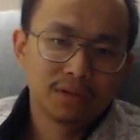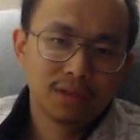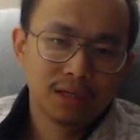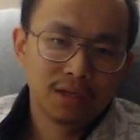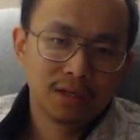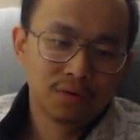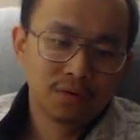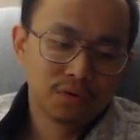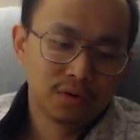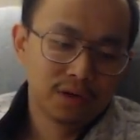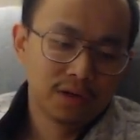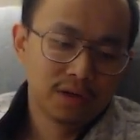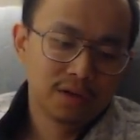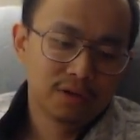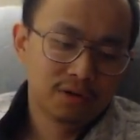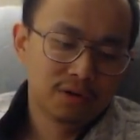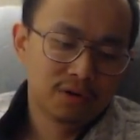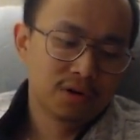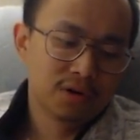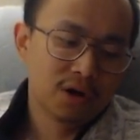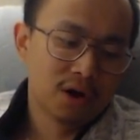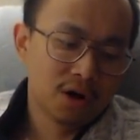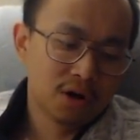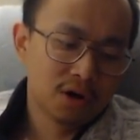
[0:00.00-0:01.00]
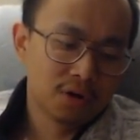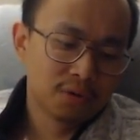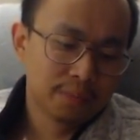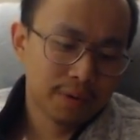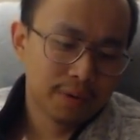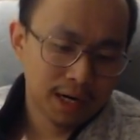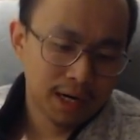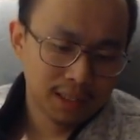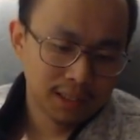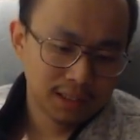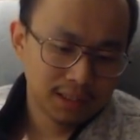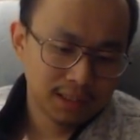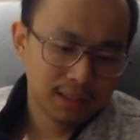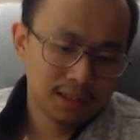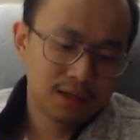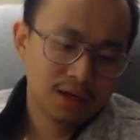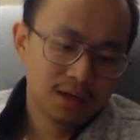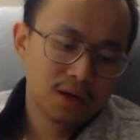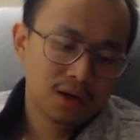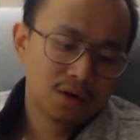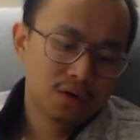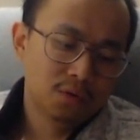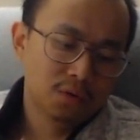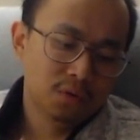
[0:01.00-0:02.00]
You're either on autopilot
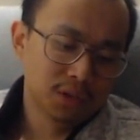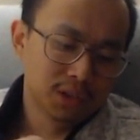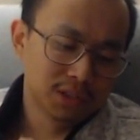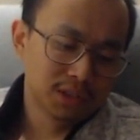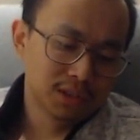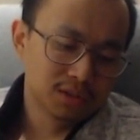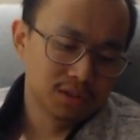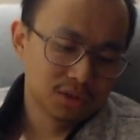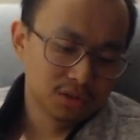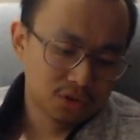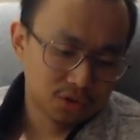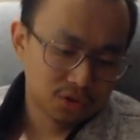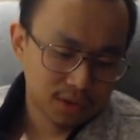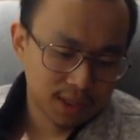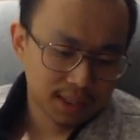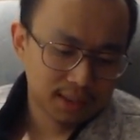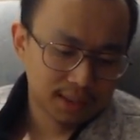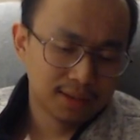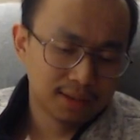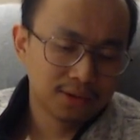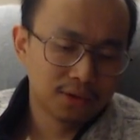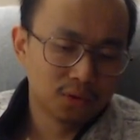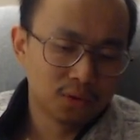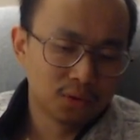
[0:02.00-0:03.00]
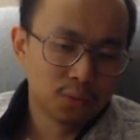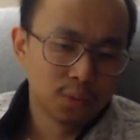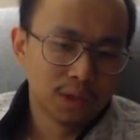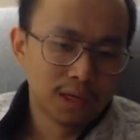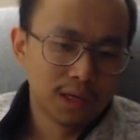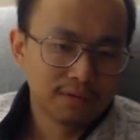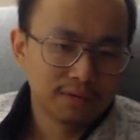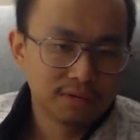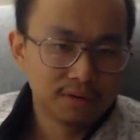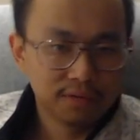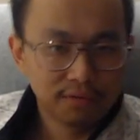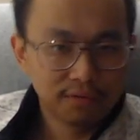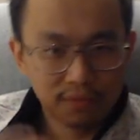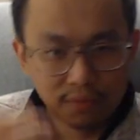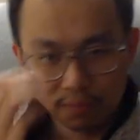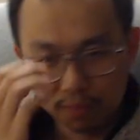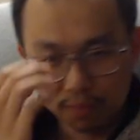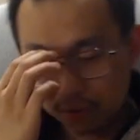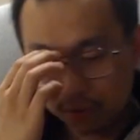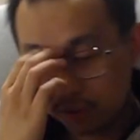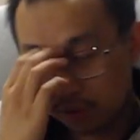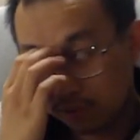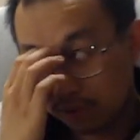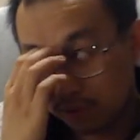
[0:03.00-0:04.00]
or just distracted or whatever for
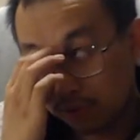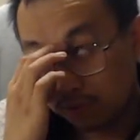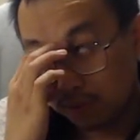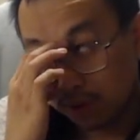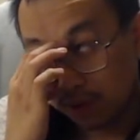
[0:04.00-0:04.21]
most of them.